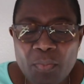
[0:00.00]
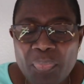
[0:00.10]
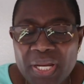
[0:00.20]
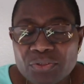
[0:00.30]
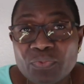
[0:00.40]

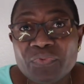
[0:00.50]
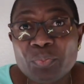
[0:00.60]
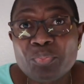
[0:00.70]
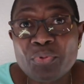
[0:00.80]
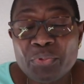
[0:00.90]
part of the
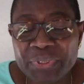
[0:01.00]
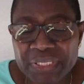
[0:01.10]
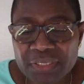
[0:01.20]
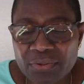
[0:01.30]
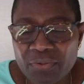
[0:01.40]

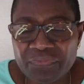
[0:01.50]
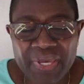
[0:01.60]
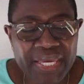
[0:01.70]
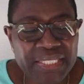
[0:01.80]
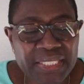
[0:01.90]
point of
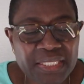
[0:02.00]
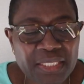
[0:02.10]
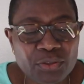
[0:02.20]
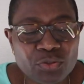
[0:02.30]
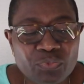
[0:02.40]
heading
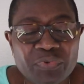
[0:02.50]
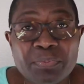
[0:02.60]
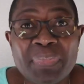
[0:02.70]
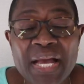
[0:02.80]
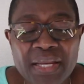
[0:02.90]
into the
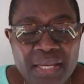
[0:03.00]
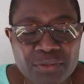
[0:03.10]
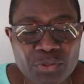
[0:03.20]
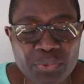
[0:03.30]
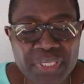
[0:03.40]

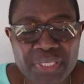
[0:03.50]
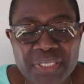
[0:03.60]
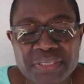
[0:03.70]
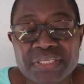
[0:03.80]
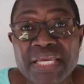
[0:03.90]
backcountry
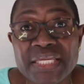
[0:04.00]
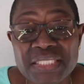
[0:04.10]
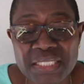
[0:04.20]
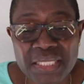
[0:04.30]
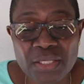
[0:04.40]
is
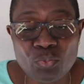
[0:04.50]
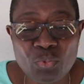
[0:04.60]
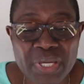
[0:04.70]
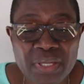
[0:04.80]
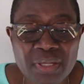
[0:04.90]
getting
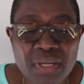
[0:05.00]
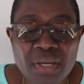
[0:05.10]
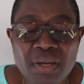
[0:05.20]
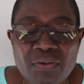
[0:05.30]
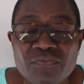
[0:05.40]
away
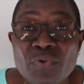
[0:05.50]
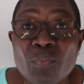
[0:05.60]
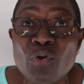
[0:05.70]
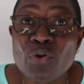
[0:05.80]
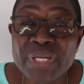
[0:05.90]
from
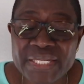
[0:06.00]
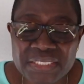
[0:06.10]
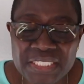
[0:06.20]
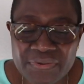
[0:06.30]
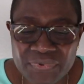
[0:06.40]

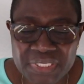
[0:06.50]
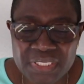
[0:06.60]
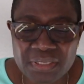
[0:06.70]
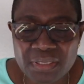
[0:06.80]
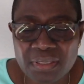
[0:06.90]

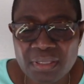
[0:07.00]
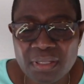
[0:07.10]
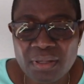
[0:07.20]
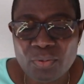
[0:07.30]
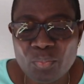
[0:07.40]
connectivity.
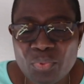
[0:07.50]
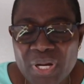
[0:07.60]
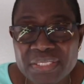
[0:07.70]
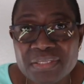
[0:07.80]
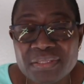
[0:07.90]

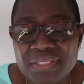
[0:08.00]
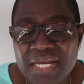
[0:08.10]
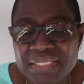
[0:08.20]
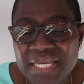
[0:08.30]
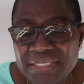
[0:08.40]
But
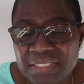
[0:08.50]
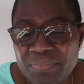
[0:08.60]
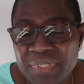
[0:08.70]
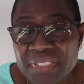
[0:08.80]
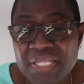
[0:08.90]
that
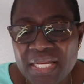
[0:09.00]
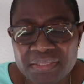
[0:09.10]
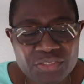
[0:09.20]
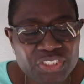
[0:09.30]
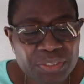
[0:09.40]
doesn't mean that
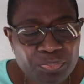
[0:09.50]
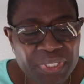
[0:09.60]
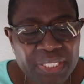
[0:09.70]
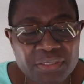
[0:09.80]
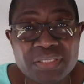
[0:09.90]

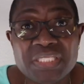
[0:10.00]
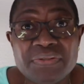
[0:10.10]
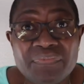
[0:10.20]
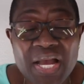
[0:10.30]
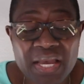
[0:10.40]
GPS
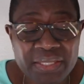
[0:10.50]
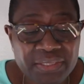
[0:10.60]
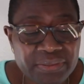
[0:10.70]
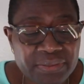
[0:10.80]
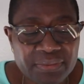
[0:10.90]

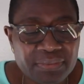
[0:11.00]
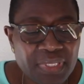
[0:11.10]
device,